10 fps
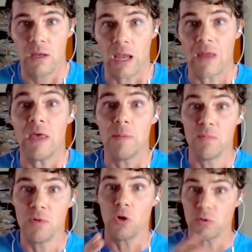And then,
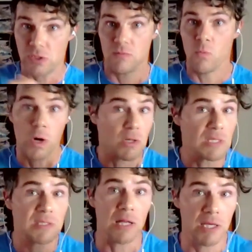you know, what are they
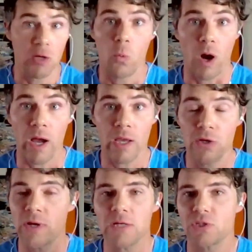selling and why?
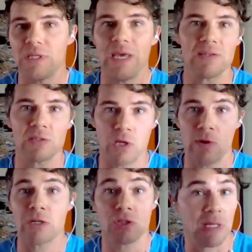You're not just guessing,
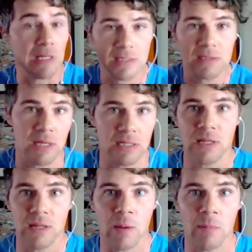you're actually listening
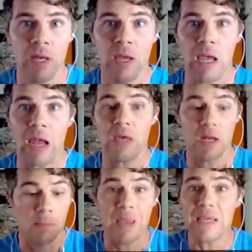to them. And
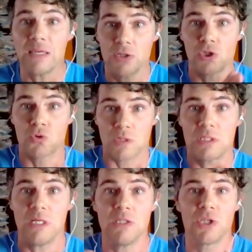then making
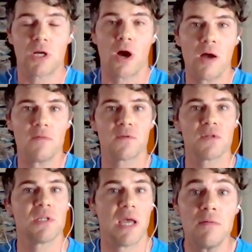strategic
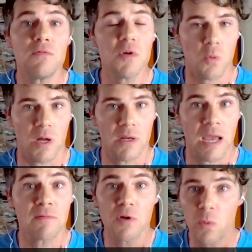offers to everyone,
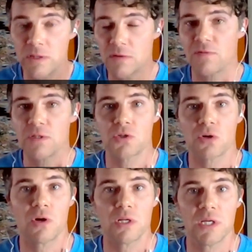everyone that fits your
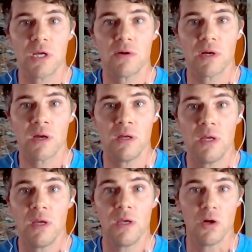criteria
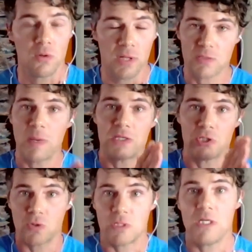you know let's make
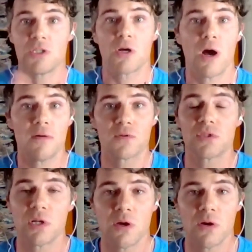strategic
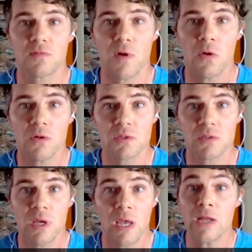offers to those
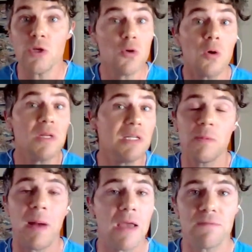folks and you don't need to
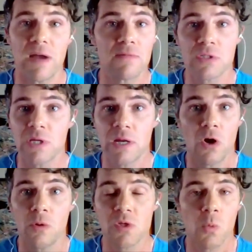buy five or ten
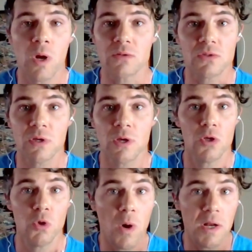homes at once
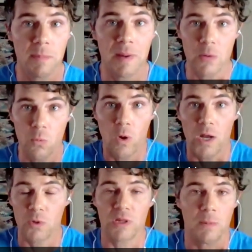you want to buy
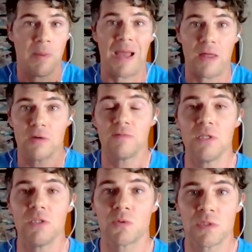one with the path of
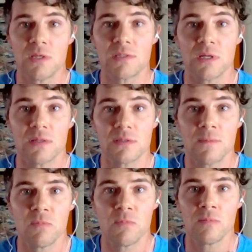least resistance
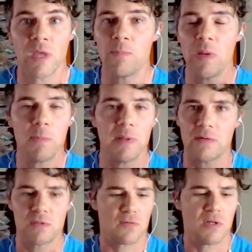and people
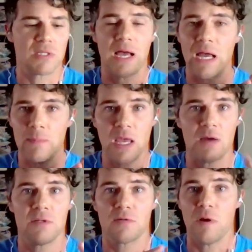have different time they
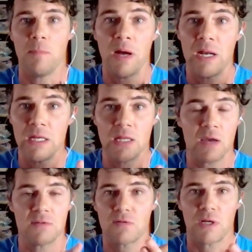have different money they
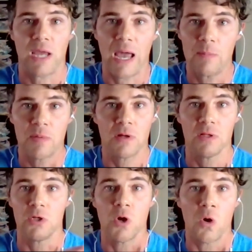have different capital
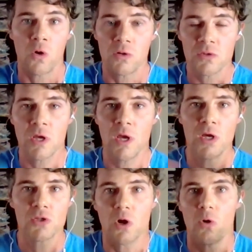and goals
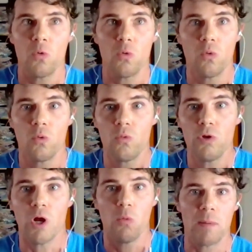so
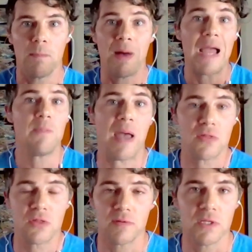you know my
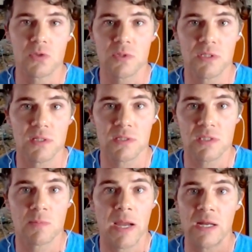path of least
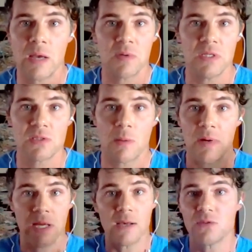resistance might not be
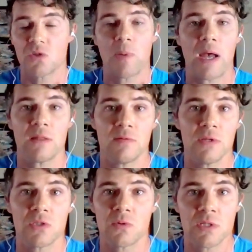somebody else's path of
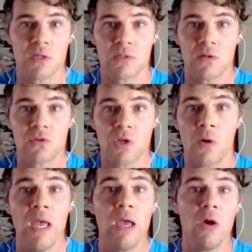least resistance
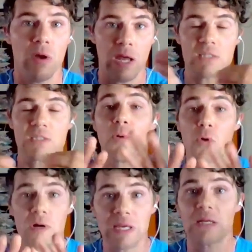so it's
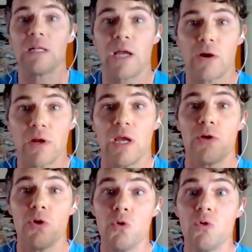important to get clarity
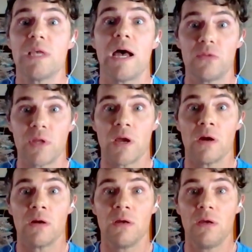on who's out
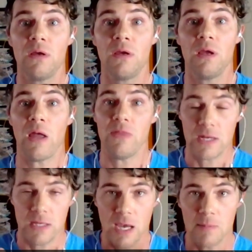there and
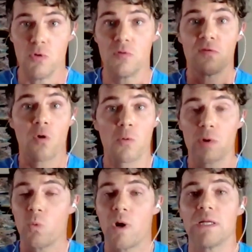then again move
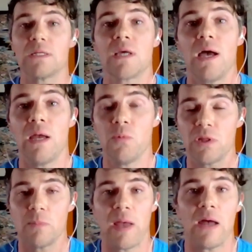forward one at a time
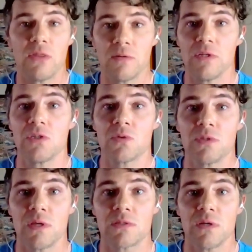with the path of least
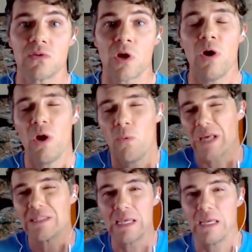resistance so when
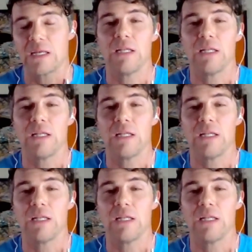i say get yeah.